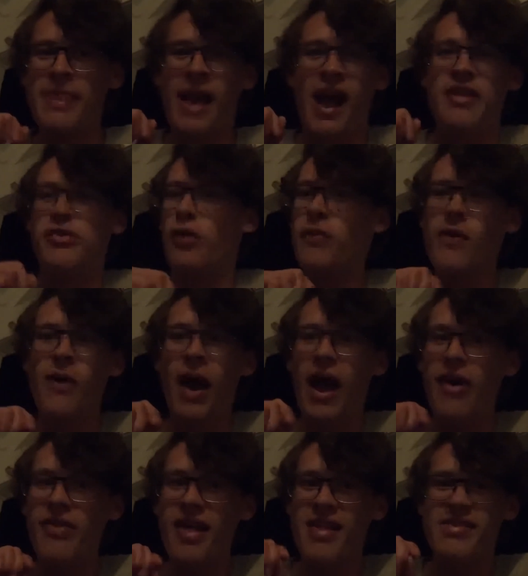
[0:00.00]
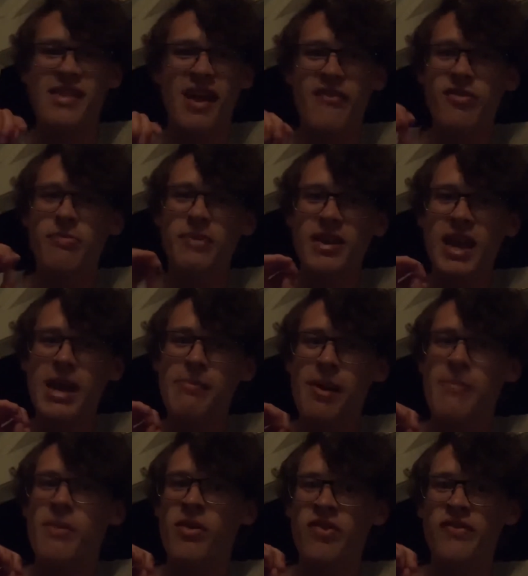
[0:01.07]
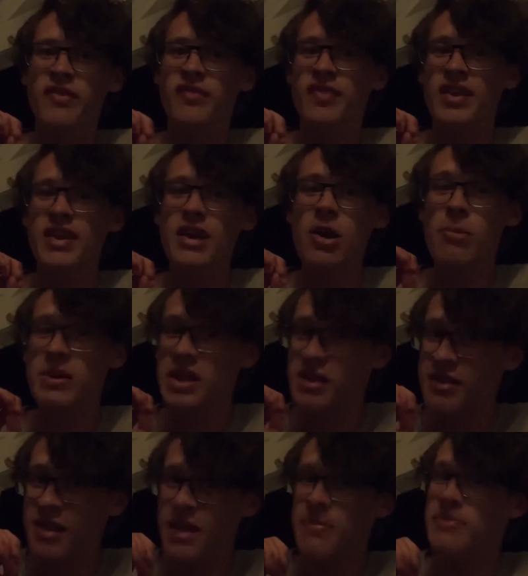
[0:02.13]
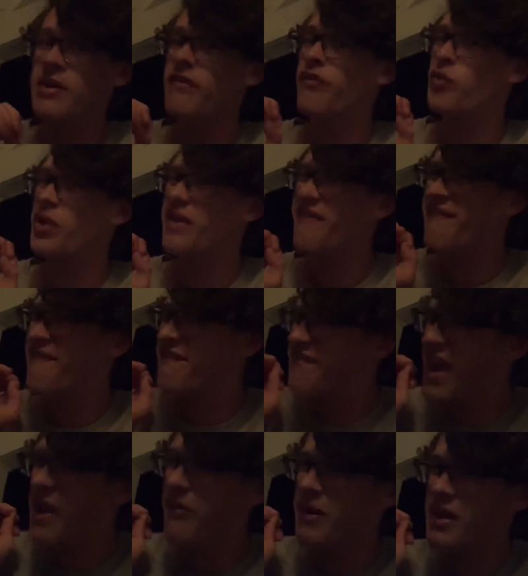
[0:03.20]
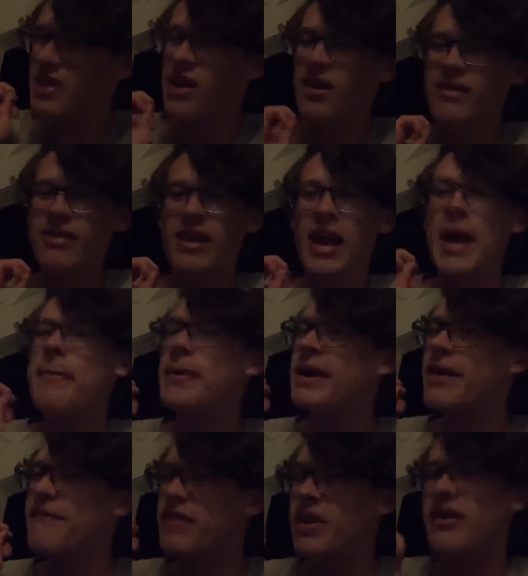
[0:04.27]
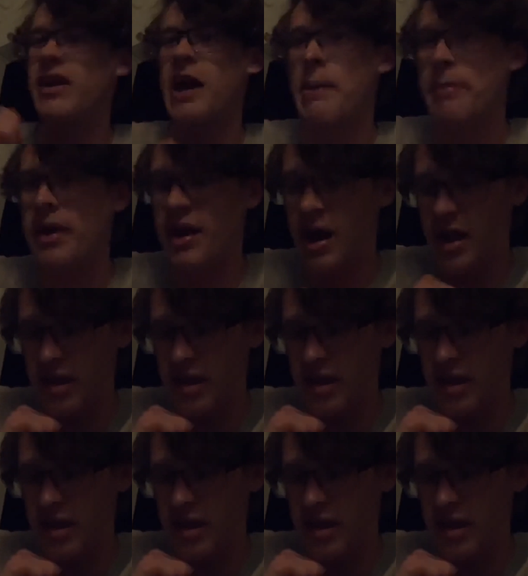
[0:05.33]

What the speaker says: I don't know how that ever became my most viewed video, but it's sat up there for a very long time, and I'm very happy it got